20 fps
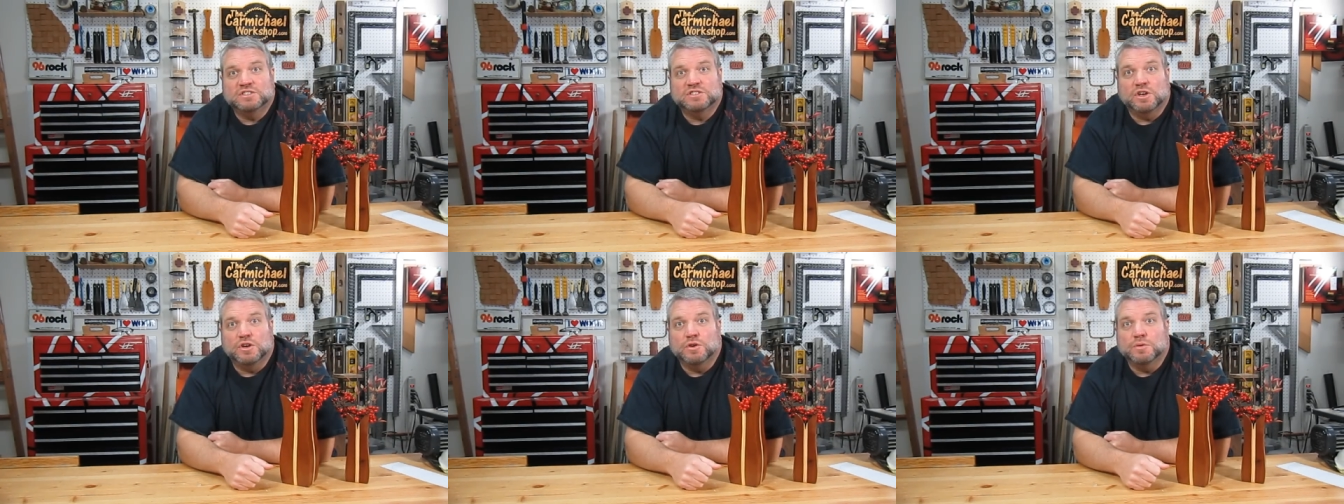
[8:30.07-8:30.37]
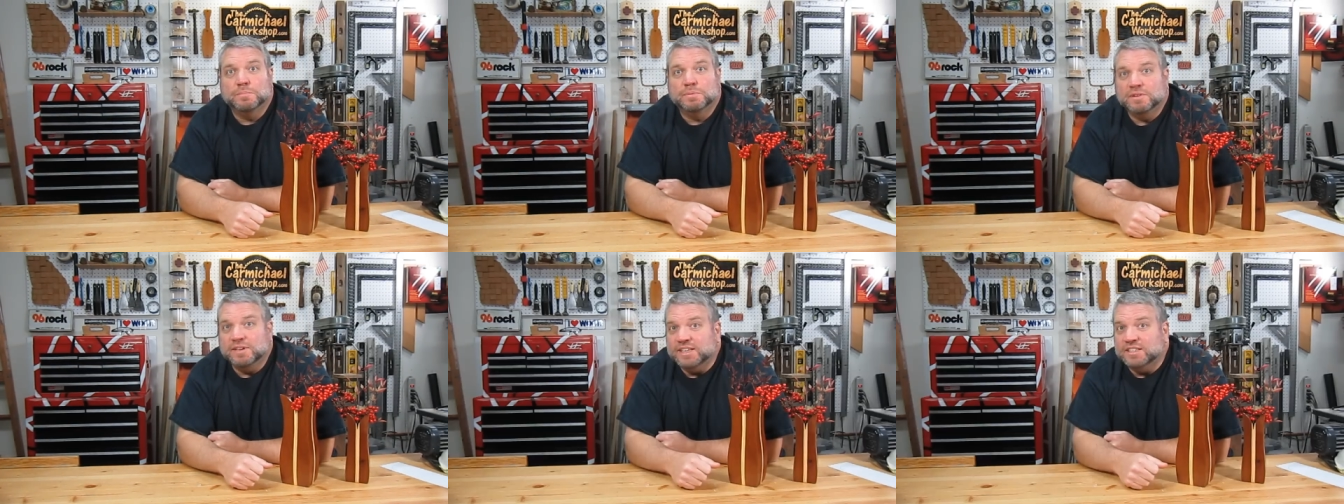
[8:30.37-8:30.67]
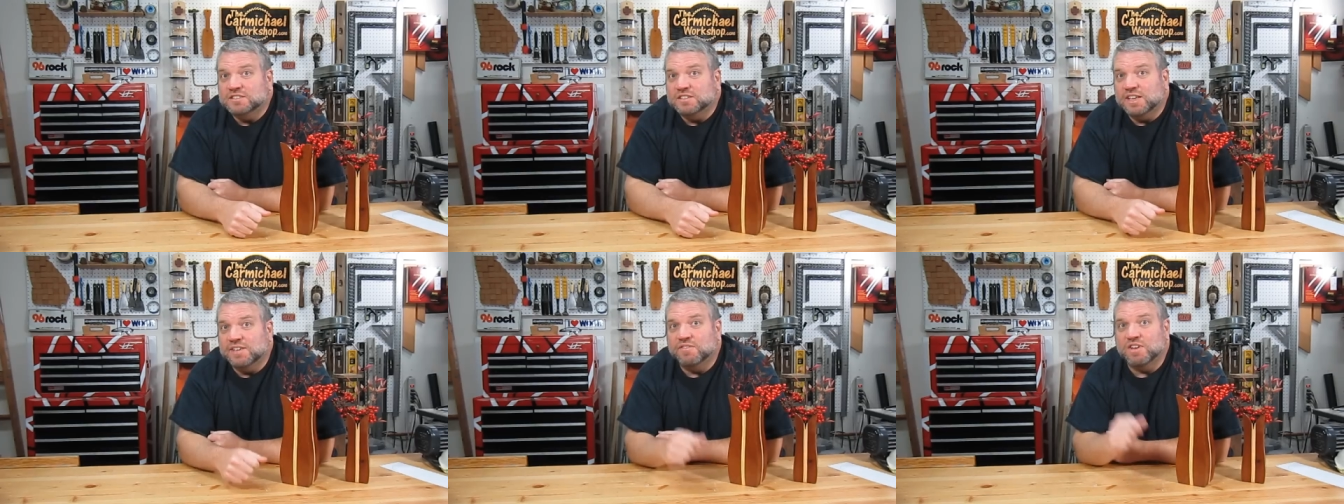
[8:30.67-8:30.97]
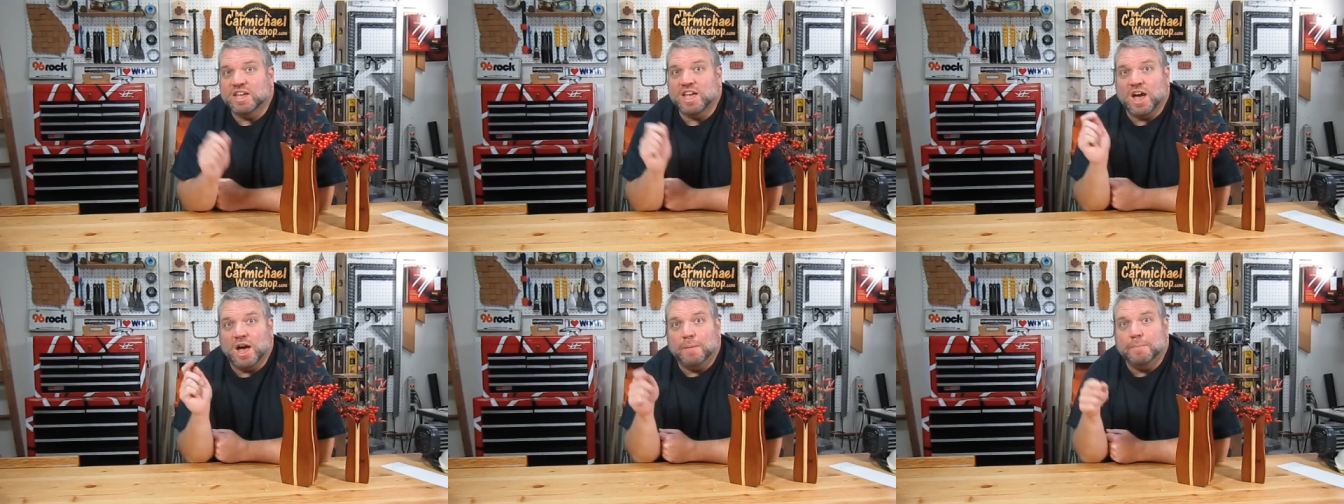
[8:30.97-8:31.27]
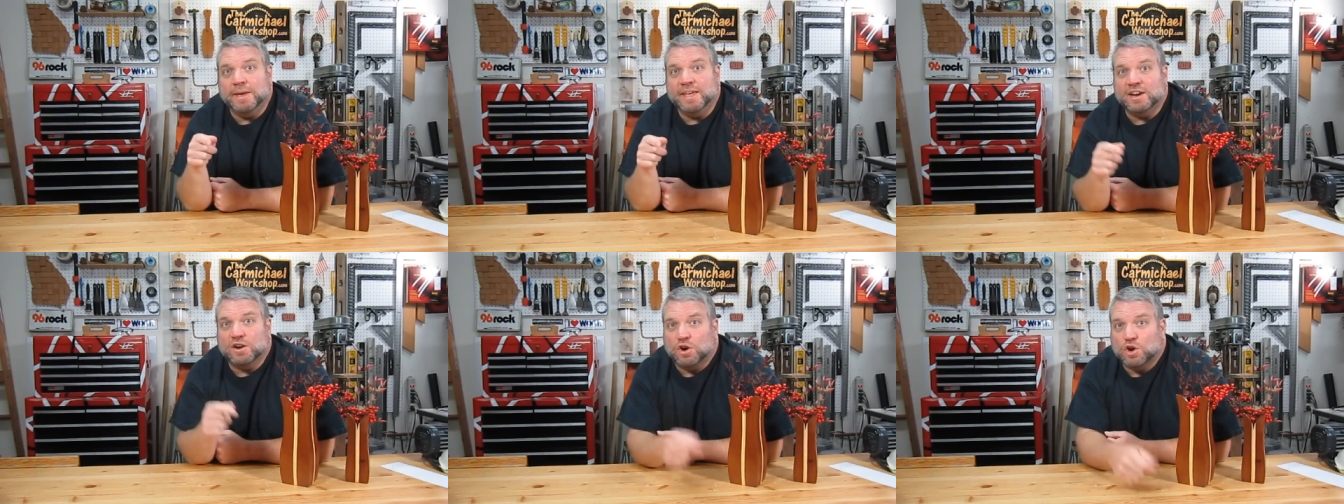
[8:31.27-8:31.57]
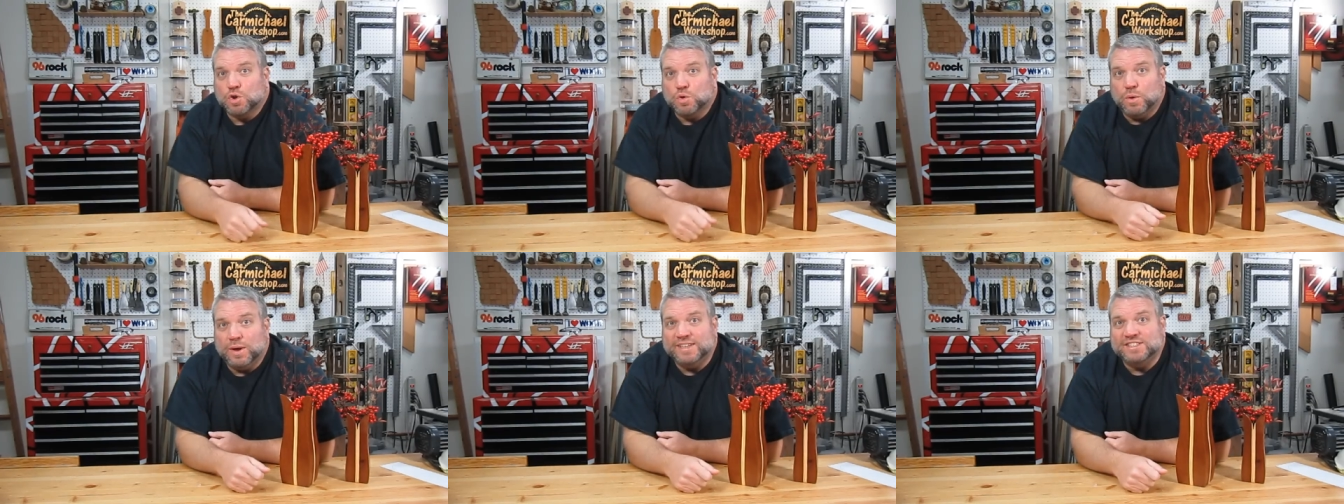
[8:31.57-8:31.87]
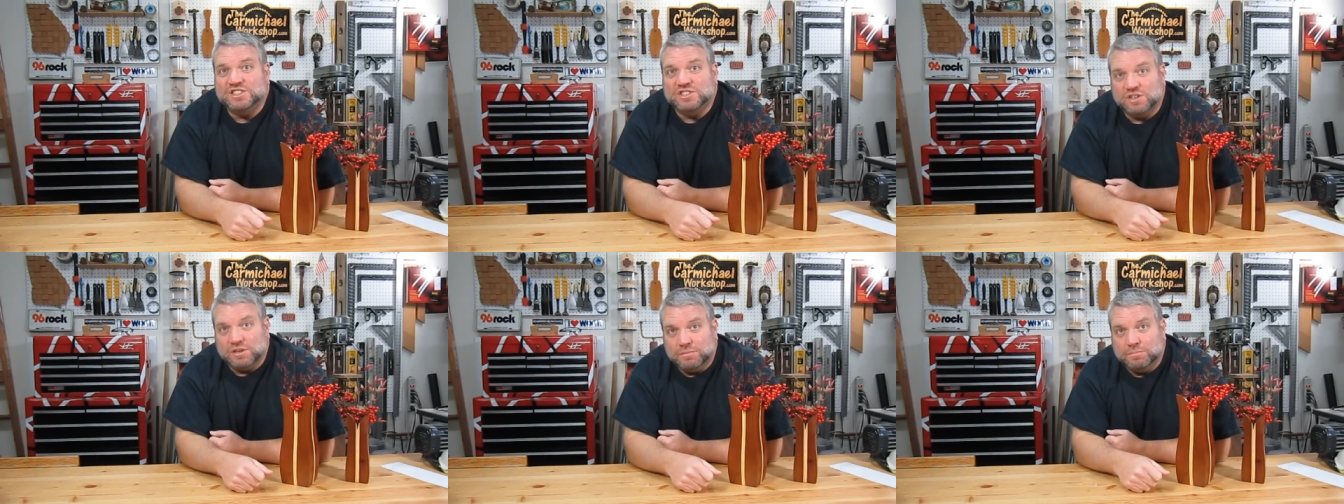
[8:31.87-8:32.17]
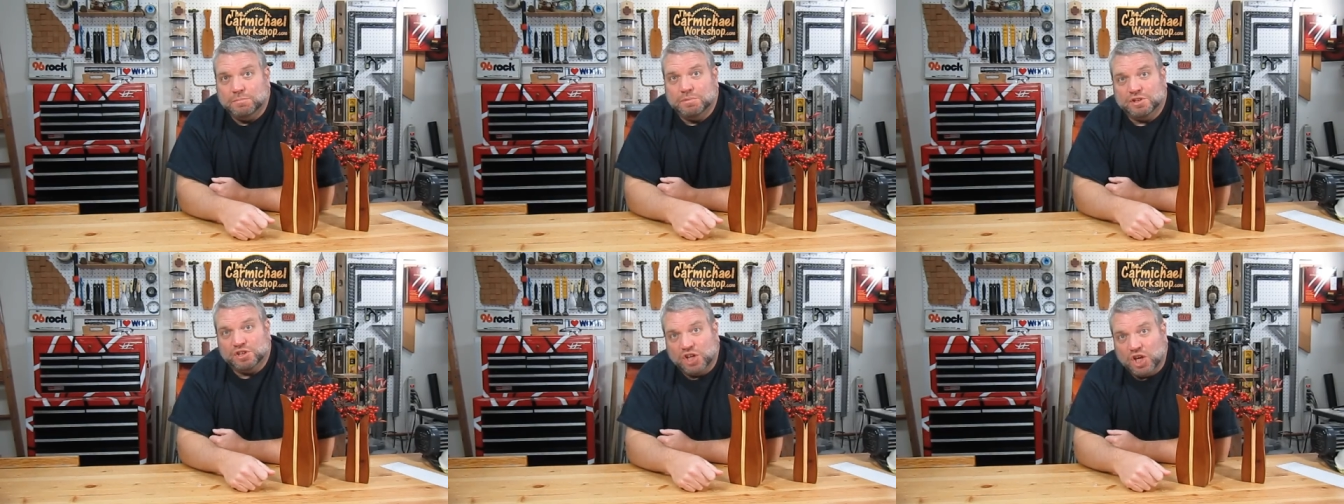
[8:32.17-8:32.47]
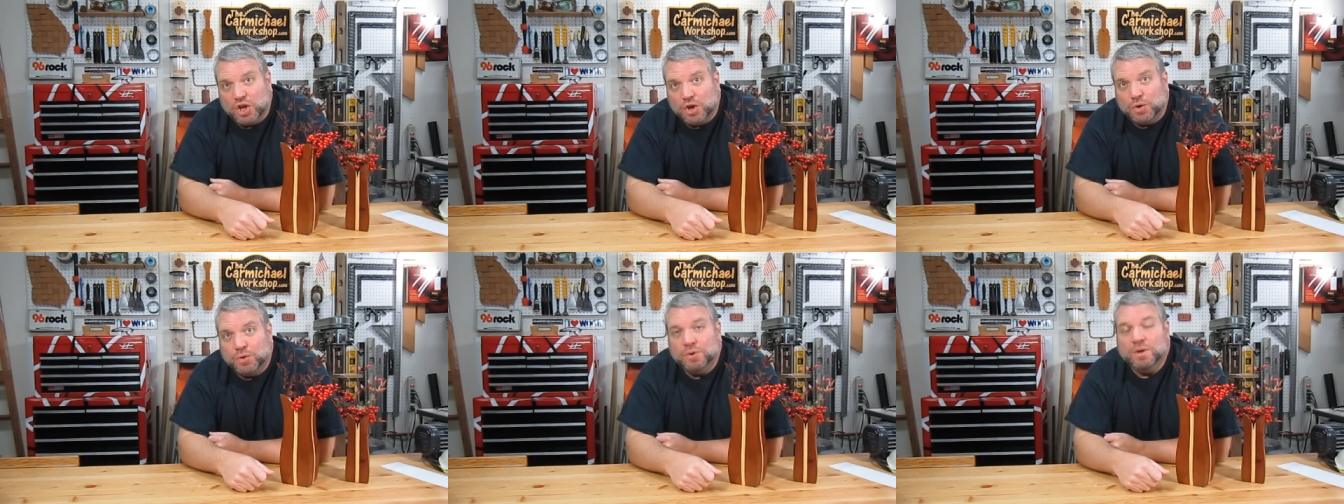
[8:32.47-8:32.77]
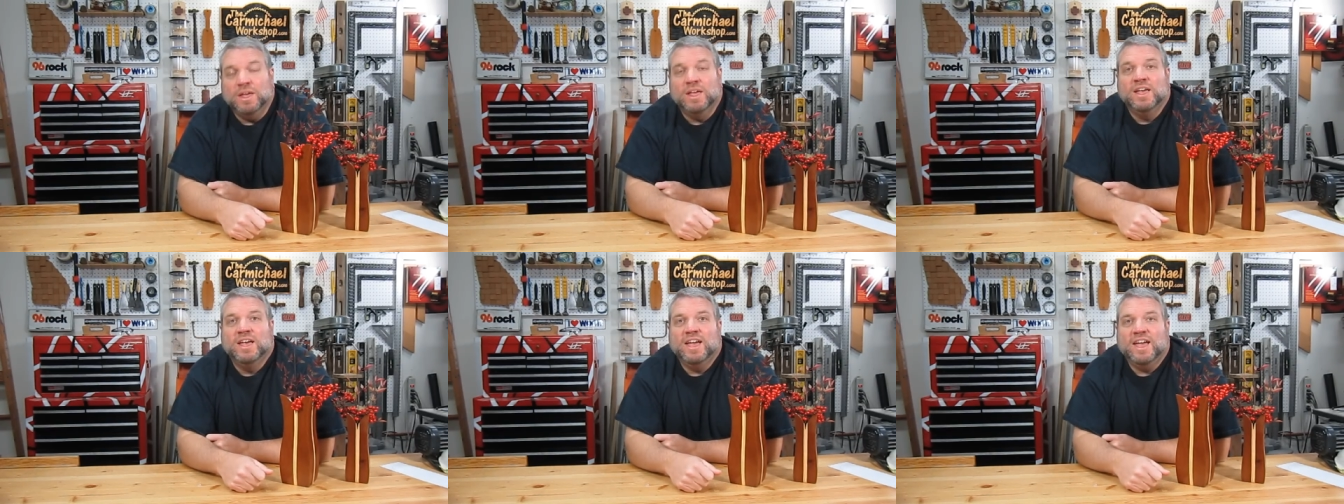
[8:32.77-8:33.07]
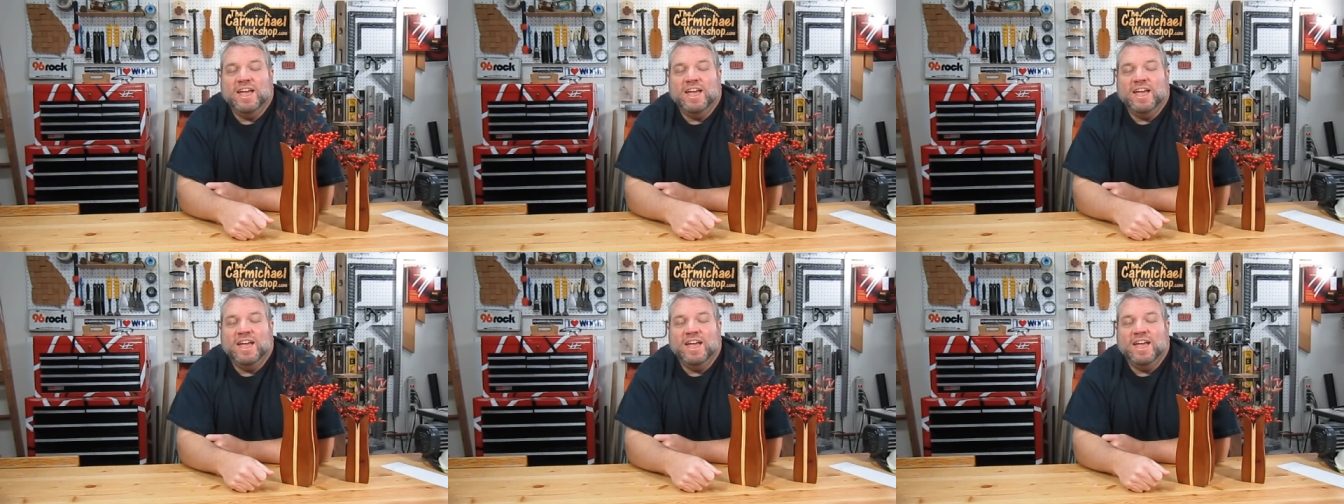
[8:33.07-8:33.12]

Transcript: so please leave a comment or question below.